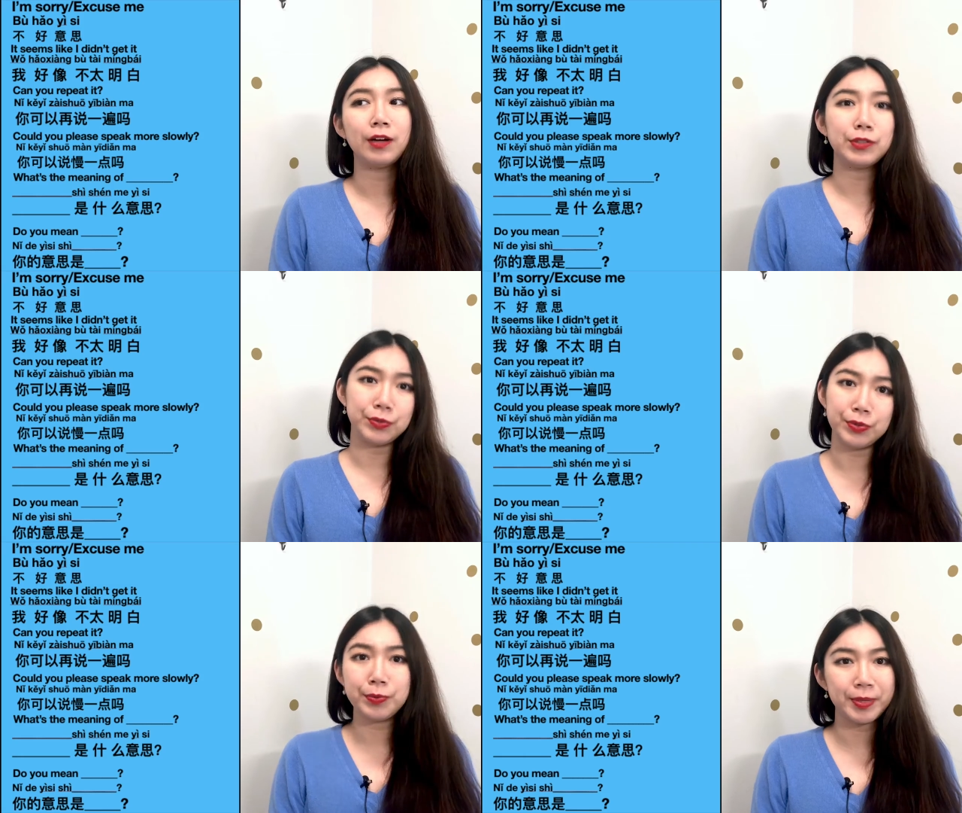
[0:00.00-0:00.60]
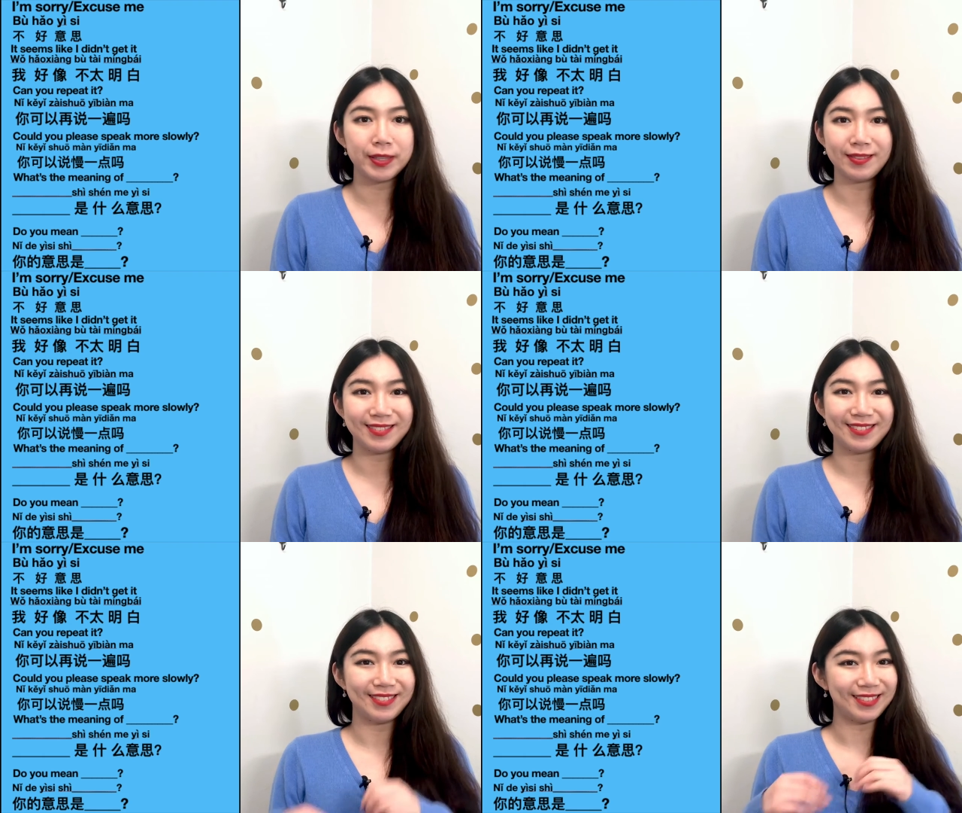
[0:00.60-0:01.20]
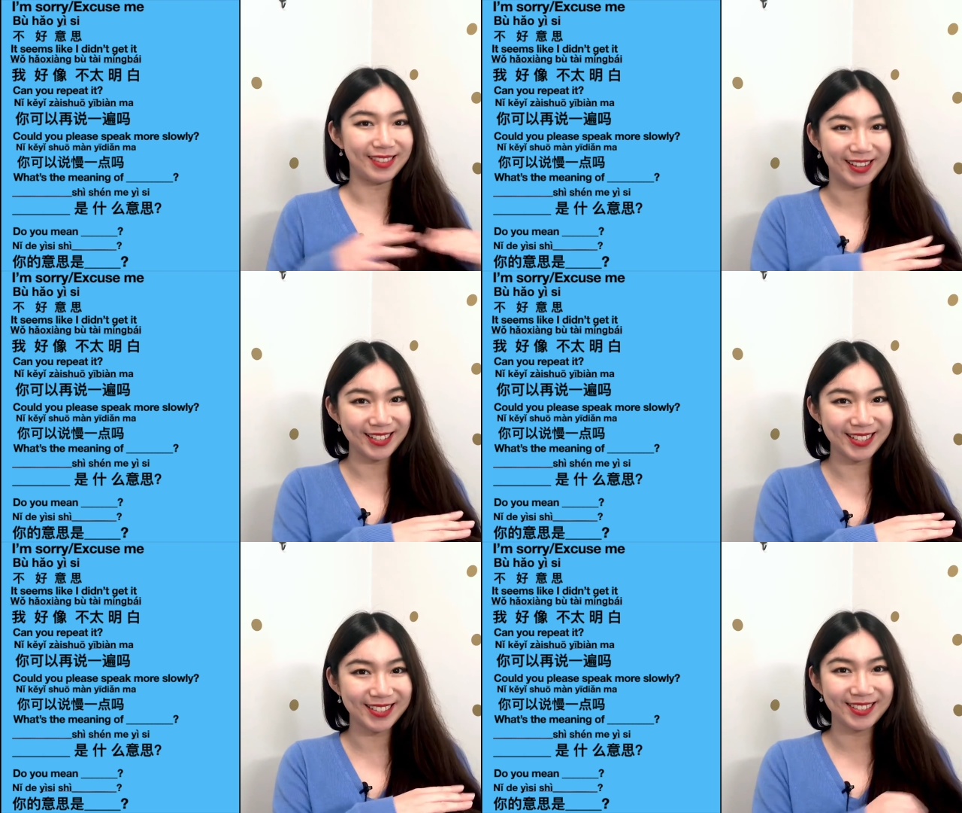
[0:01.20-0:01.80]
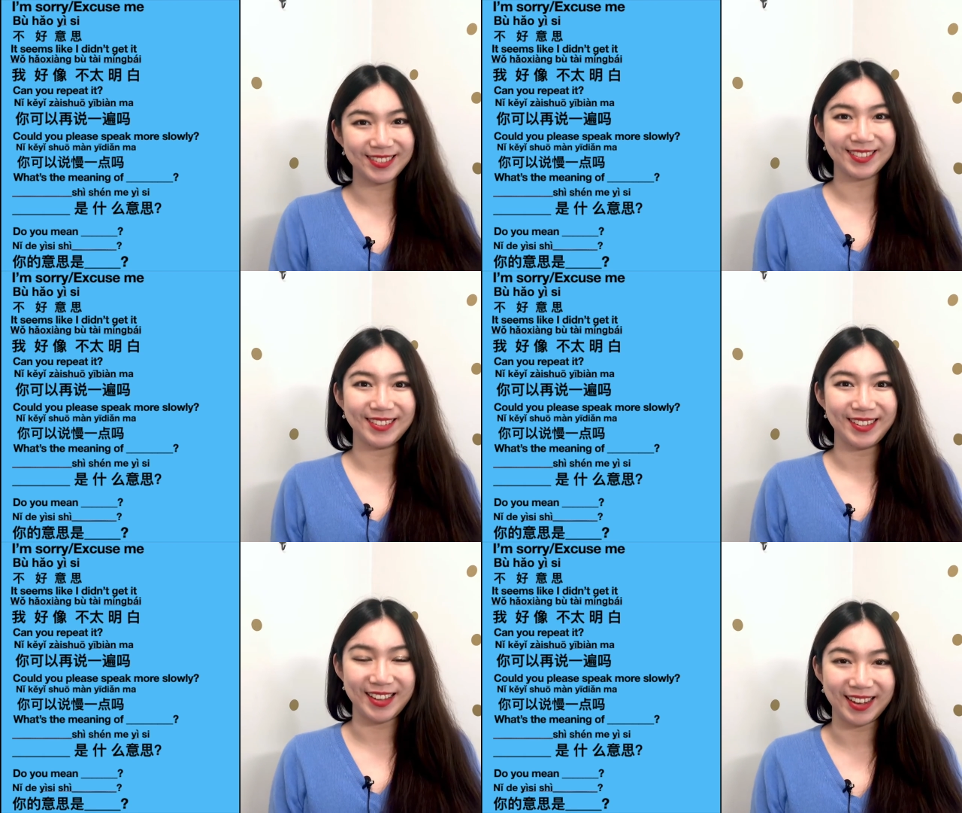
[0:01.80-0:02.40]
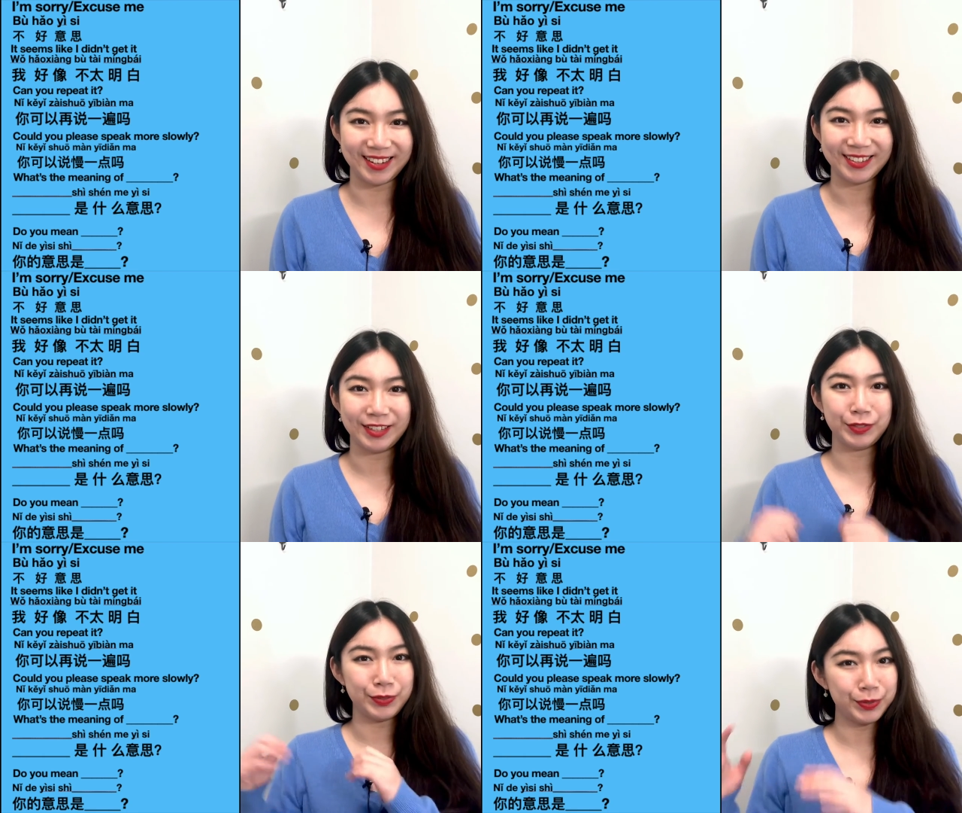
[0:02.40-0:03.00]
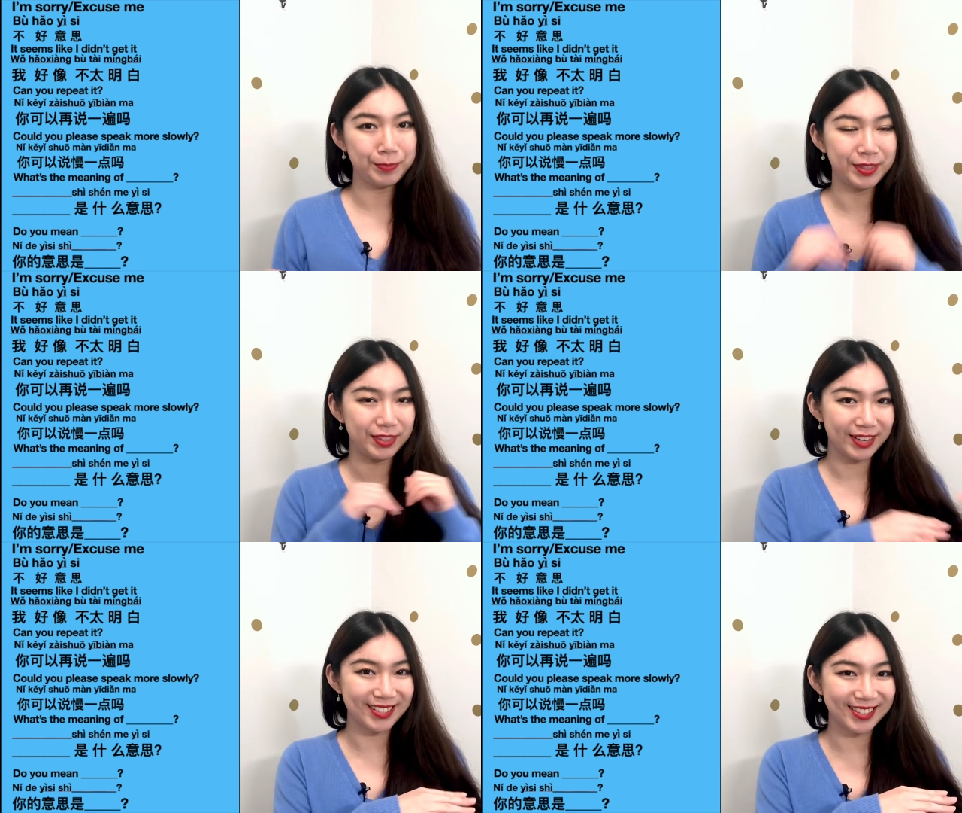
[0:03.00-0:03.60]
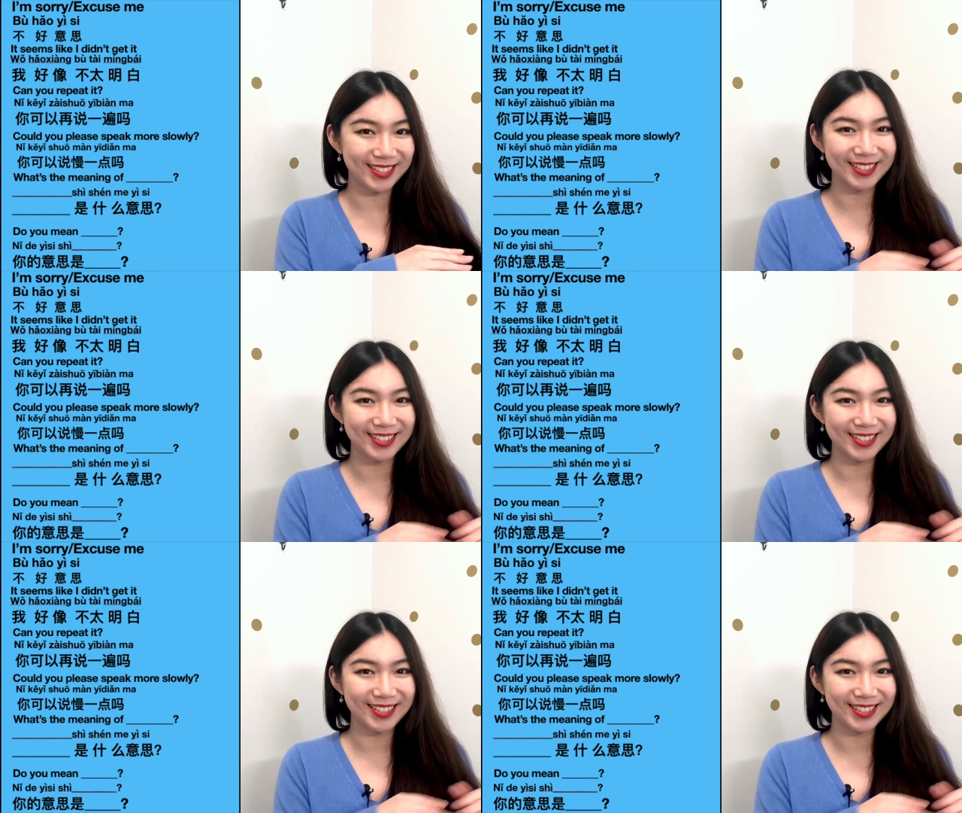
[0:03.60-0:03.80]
Do you mean this? Yeah, do you mean this?